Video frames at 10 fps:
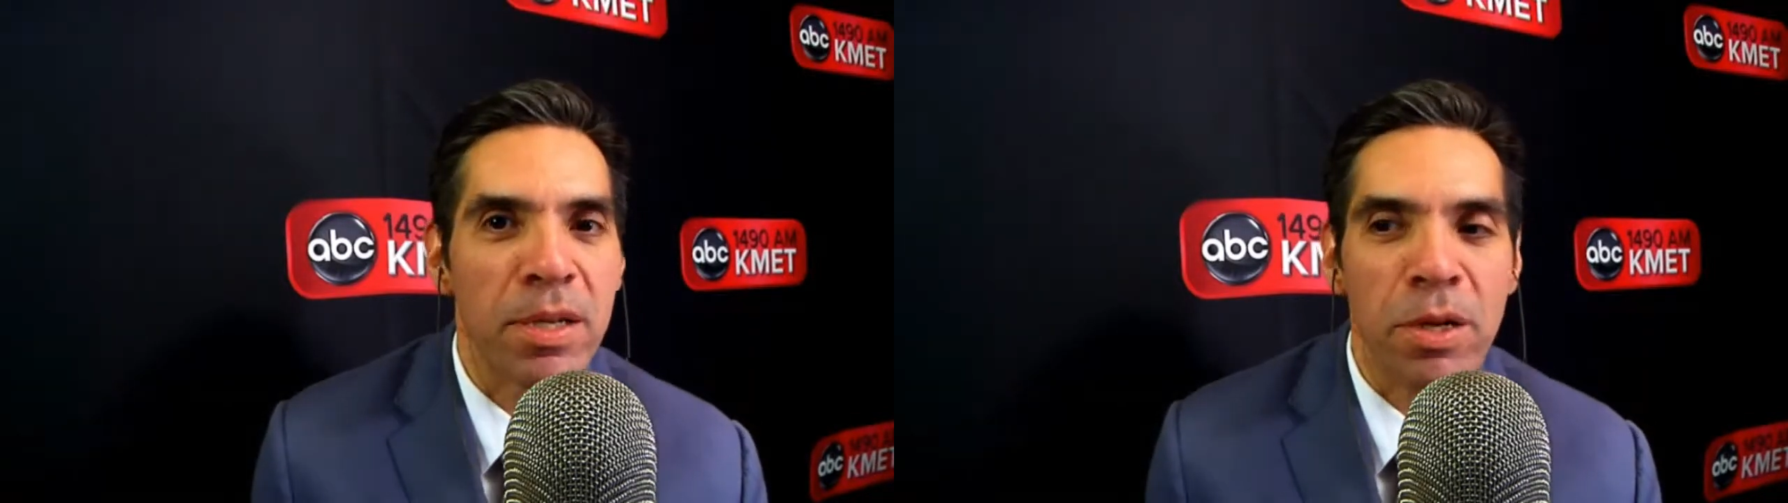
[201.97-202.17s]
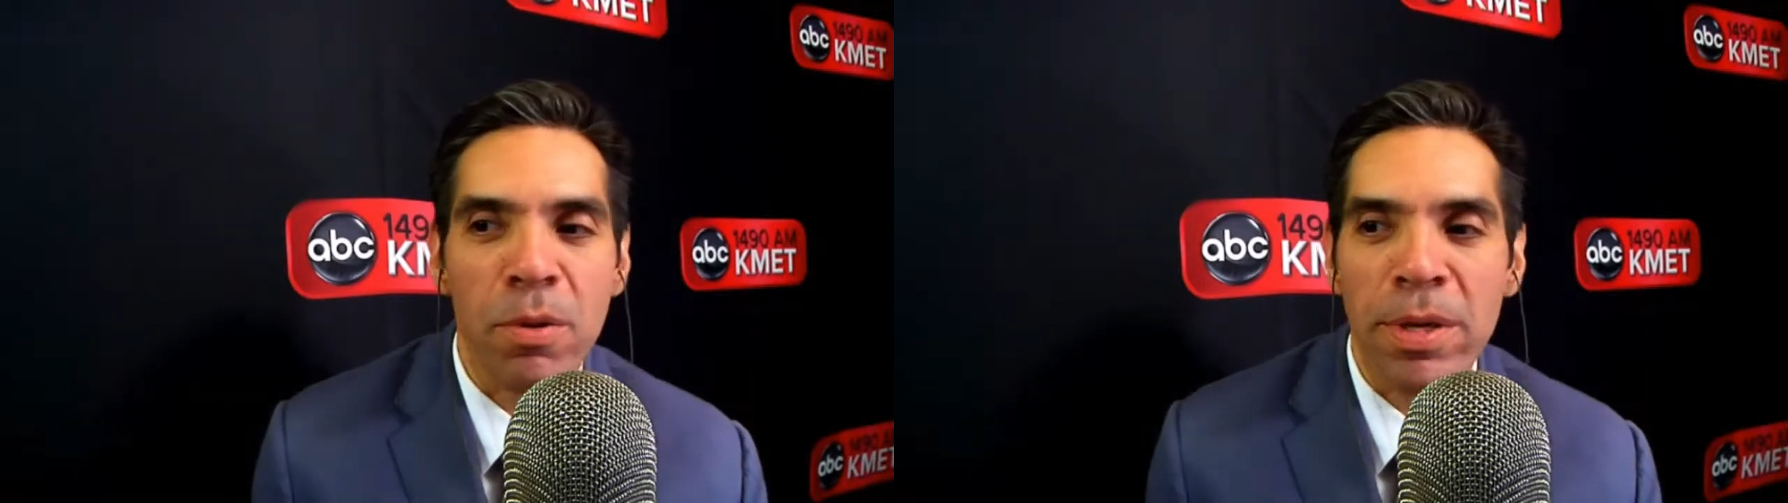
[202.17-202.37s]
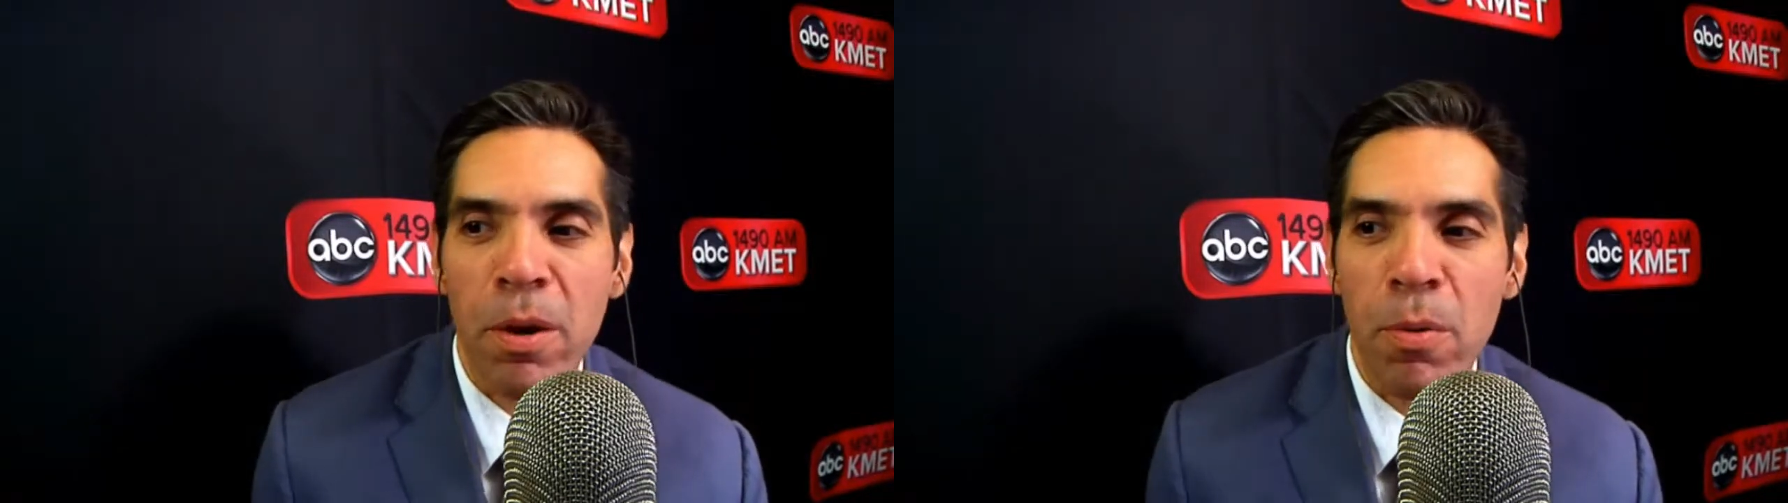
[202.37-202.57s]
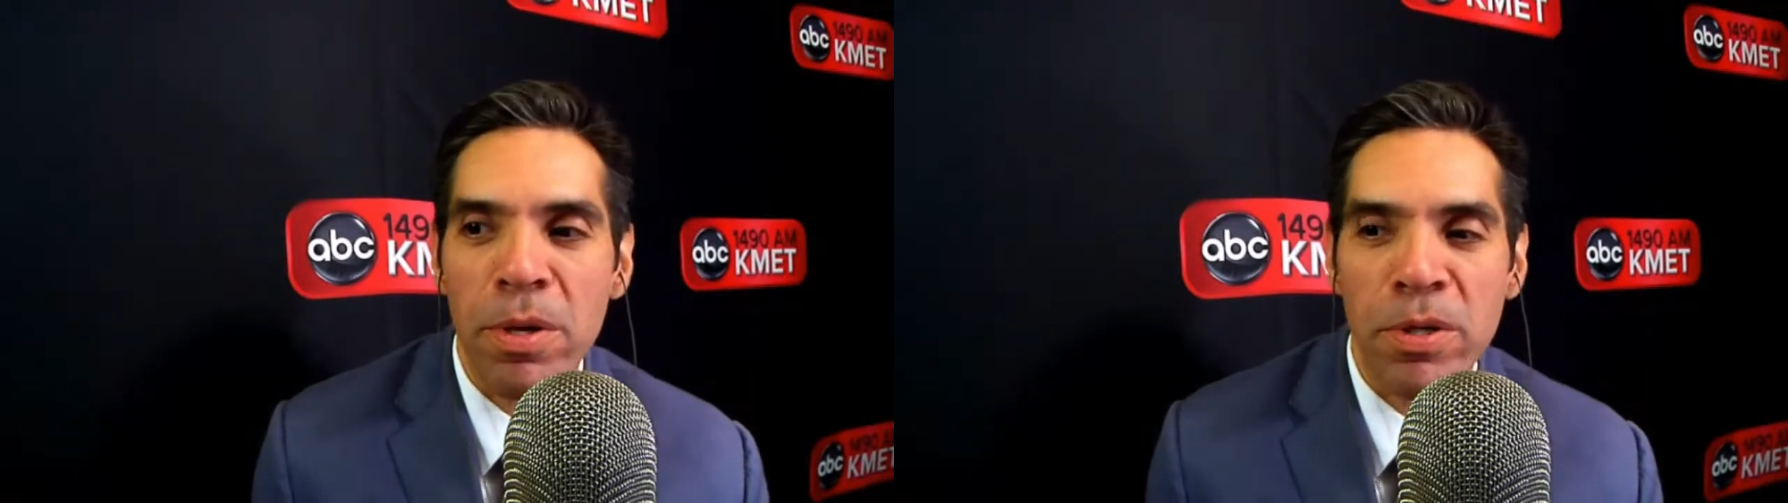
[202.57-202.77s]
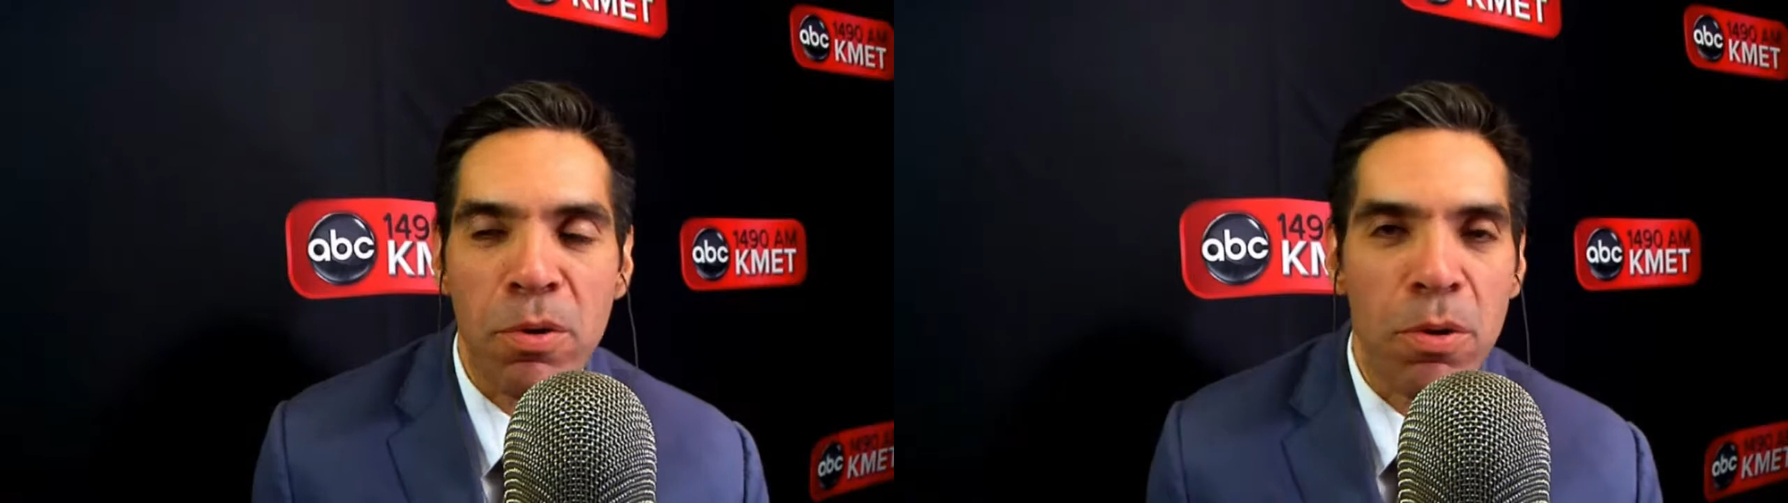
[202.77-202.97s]
they
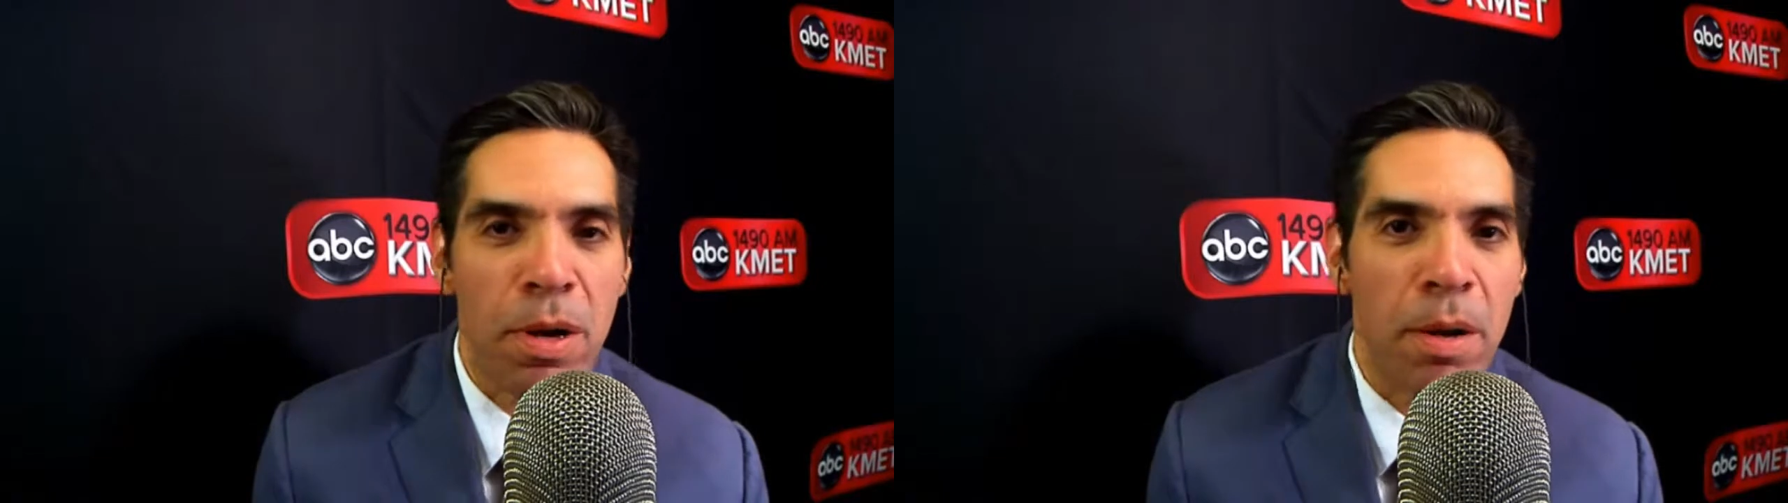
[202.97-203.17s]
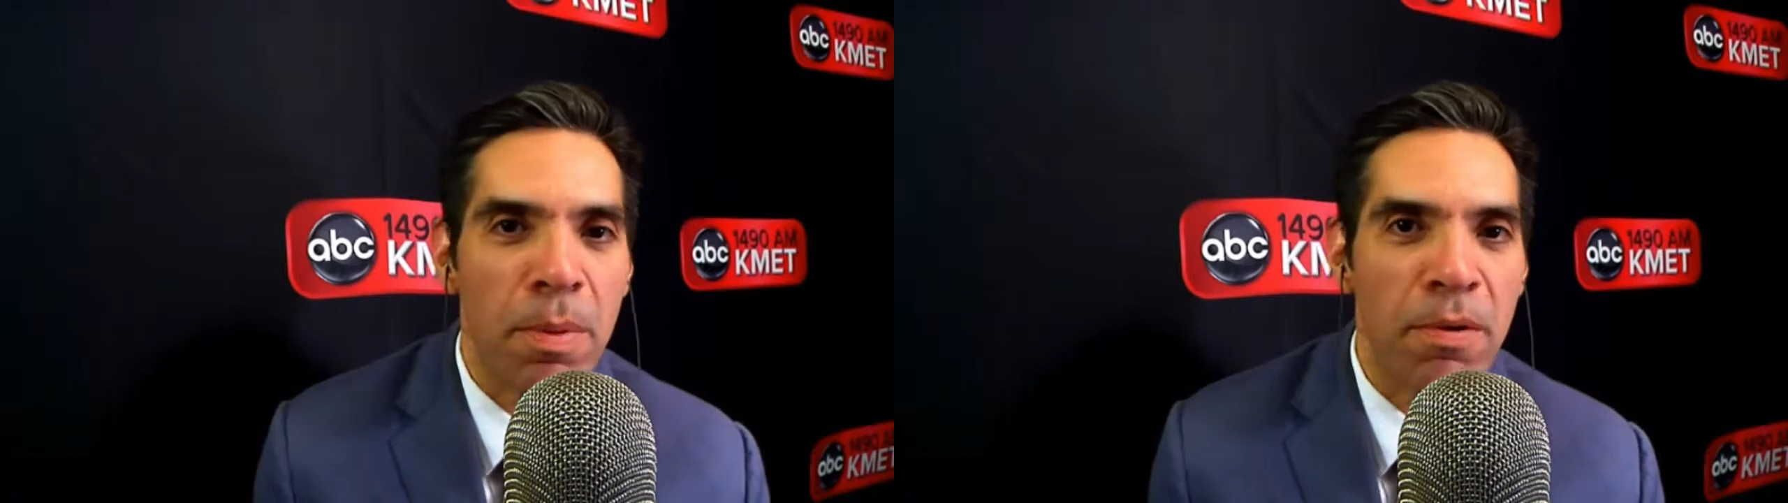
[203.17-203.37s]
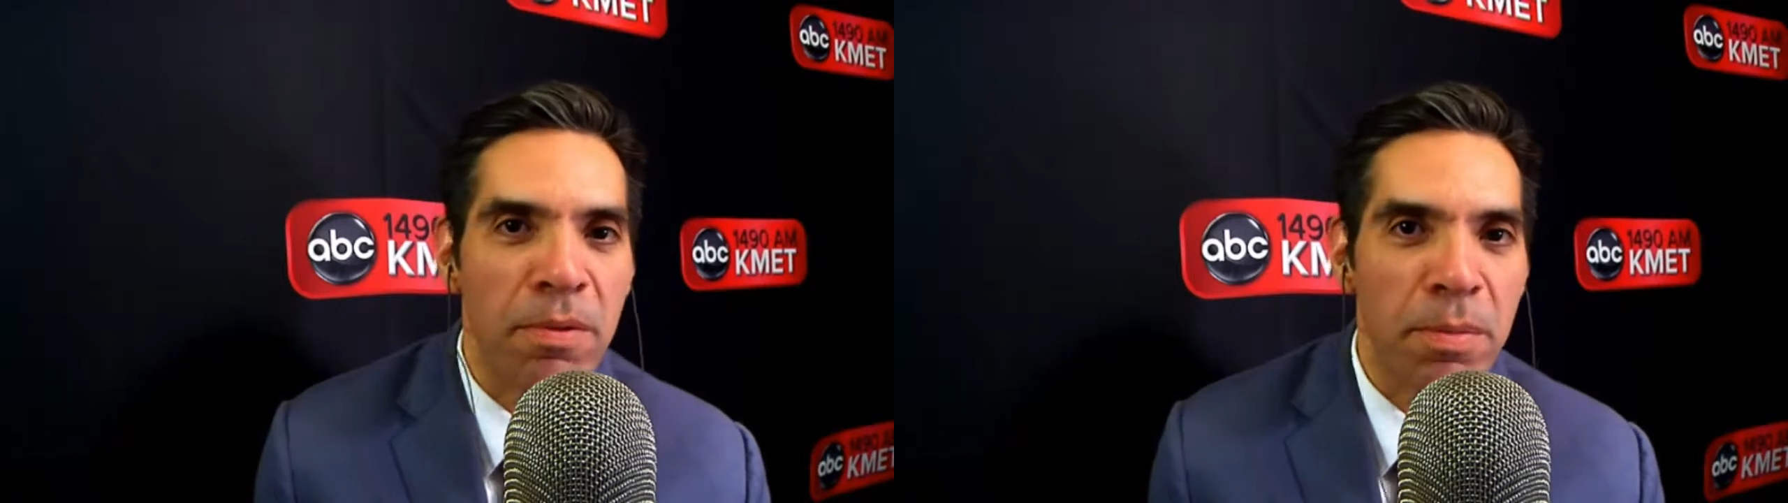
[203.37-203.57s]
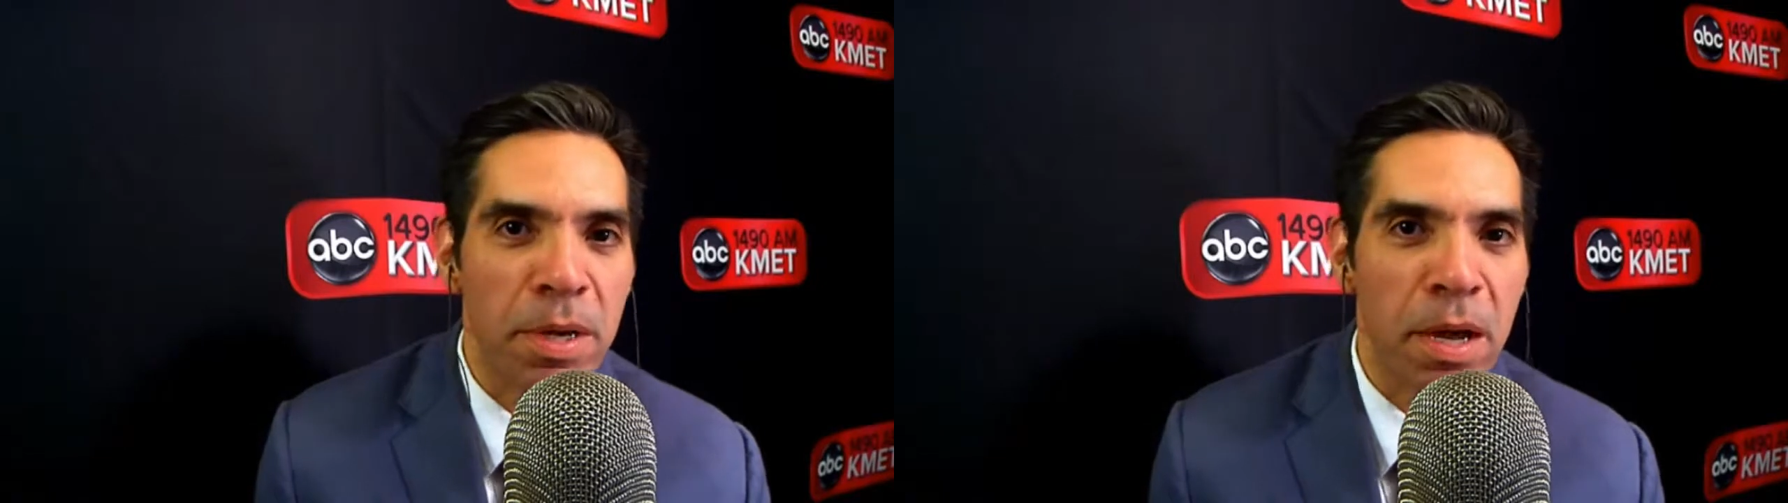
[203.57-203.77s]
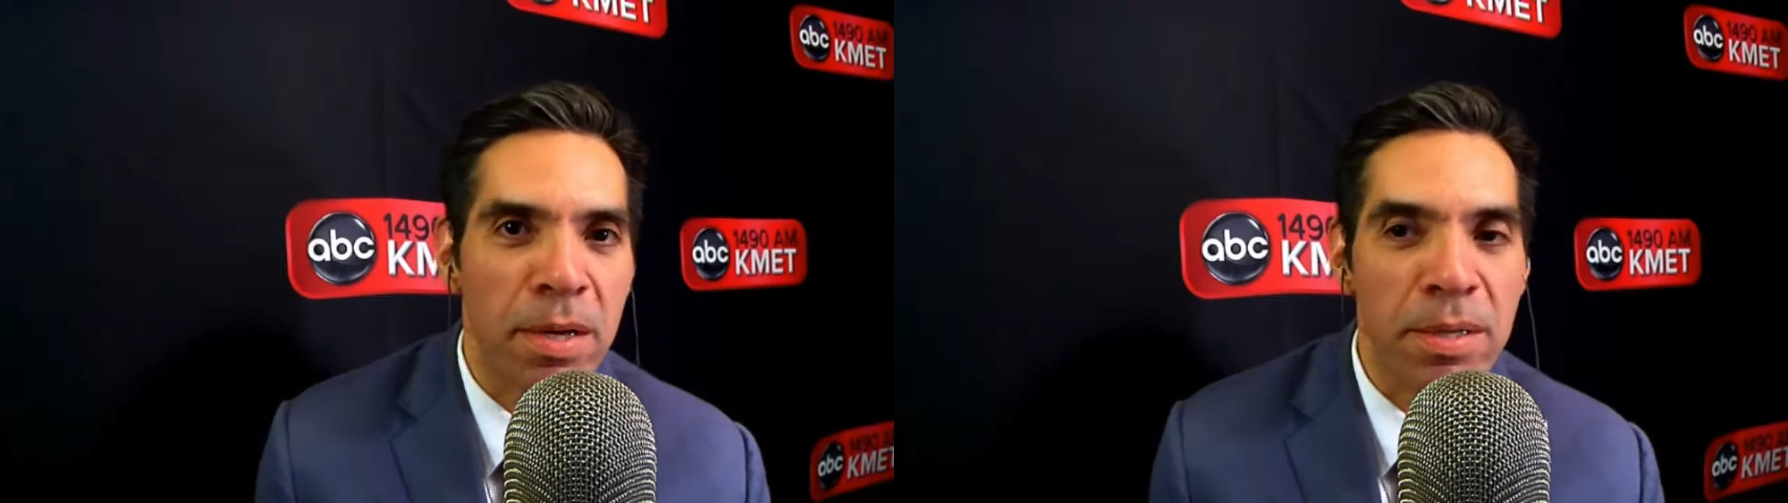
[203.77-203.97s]
always go above and beyond.